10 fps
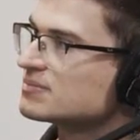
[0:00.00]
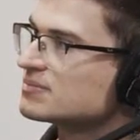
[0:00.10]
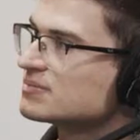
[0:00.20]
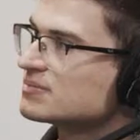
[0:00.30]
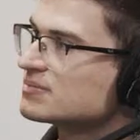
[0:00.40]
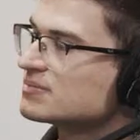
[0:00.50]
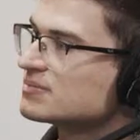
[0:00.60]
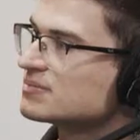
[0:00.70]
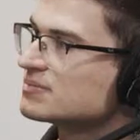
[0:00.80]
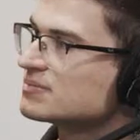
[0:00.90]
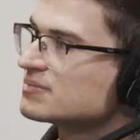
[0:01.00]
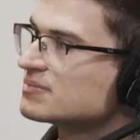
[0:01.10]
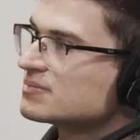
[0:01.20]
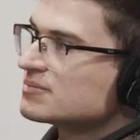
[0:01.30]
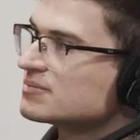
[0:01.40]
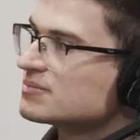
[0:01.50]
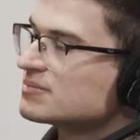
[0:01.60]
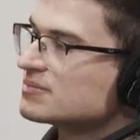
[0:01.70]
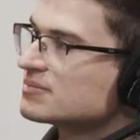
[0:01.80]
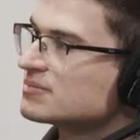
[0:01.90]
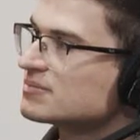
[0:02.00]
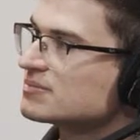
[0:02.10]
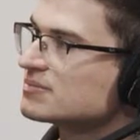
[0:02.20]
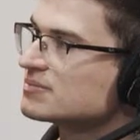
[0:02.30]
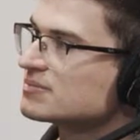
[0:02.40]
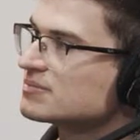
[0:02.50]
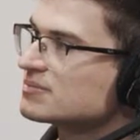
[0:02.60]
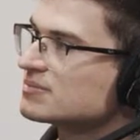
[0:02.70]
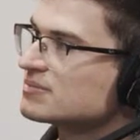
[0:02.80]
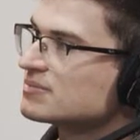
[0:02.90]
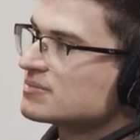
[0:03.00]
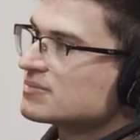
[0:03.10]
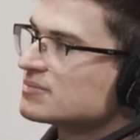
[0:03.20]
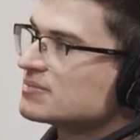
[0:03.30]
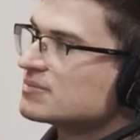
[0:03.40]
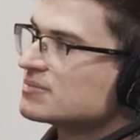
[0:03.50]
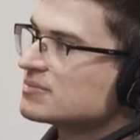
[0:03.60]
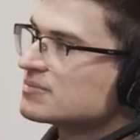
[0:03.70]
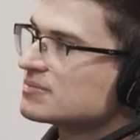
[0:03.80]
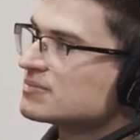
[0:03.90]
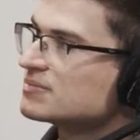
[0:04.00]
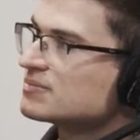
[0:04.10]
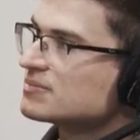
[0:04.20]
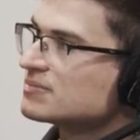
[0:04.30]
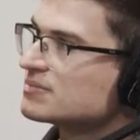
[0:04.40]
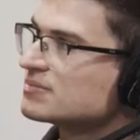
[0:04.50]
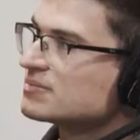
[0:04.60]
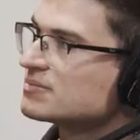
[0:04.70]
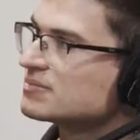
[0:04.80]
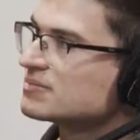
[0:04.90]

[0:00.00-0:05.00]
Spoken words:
This person isn't speaking.